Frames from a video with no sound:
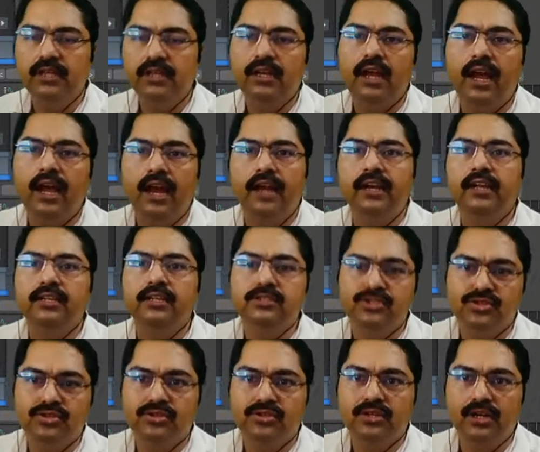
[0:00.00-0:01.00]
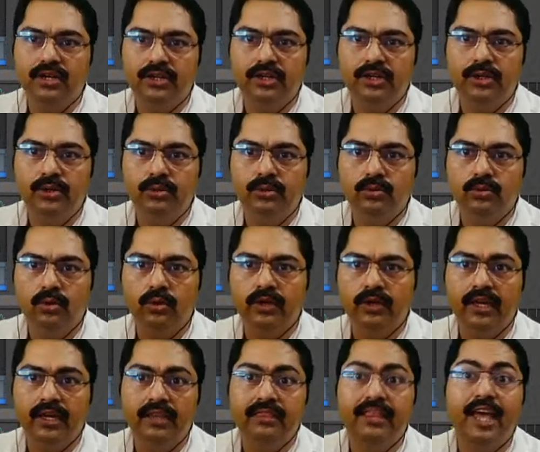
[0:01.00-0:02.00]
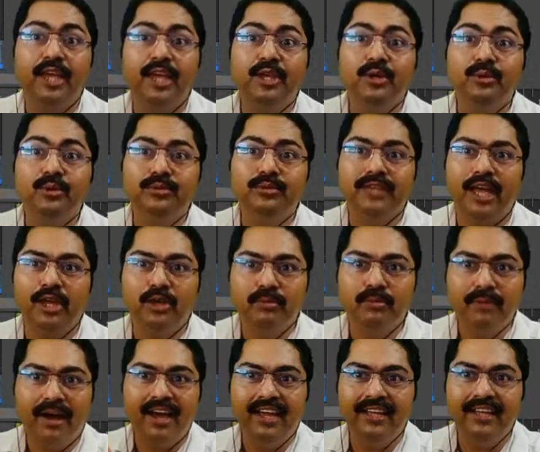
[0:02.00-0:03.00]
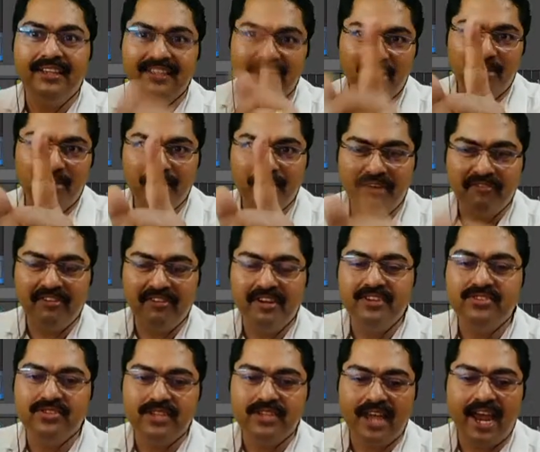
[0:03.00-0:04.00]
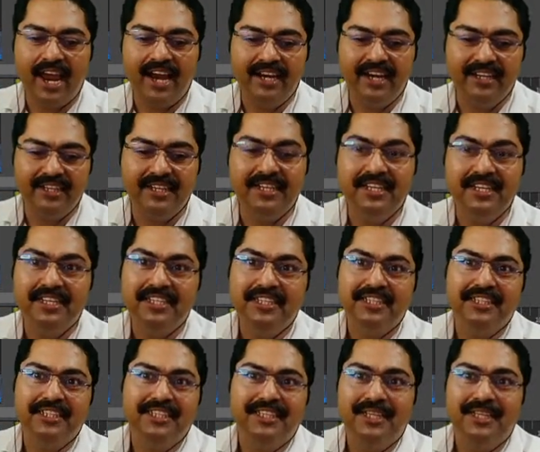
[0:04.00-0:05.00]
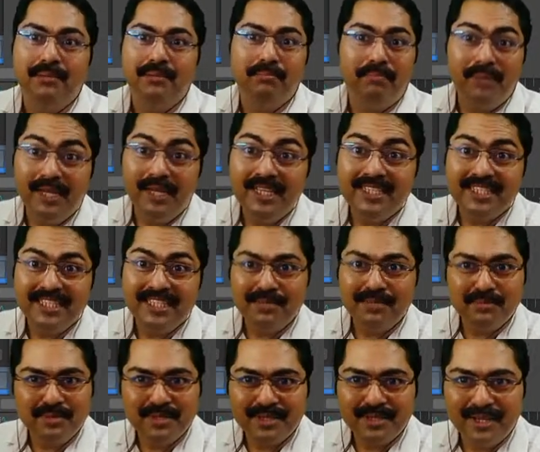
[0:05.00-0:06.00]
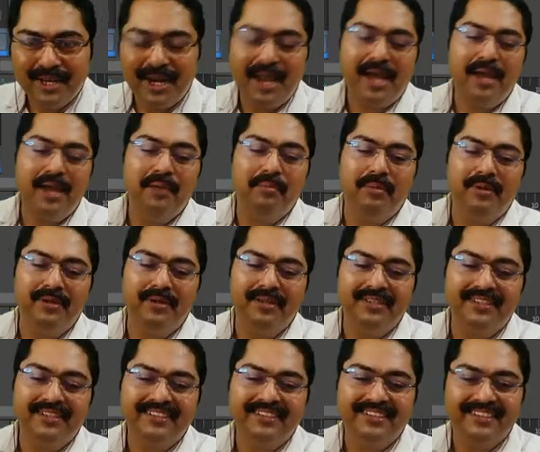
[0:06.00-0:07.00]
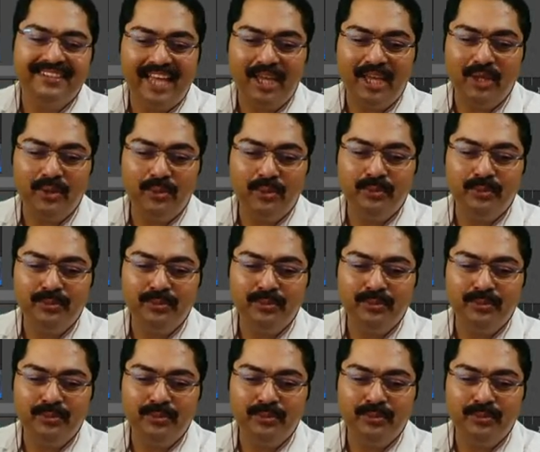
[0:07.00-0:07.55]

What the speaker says: and I'll just continue. Okay, thank you, bye friends, and please subscribe. Thank you.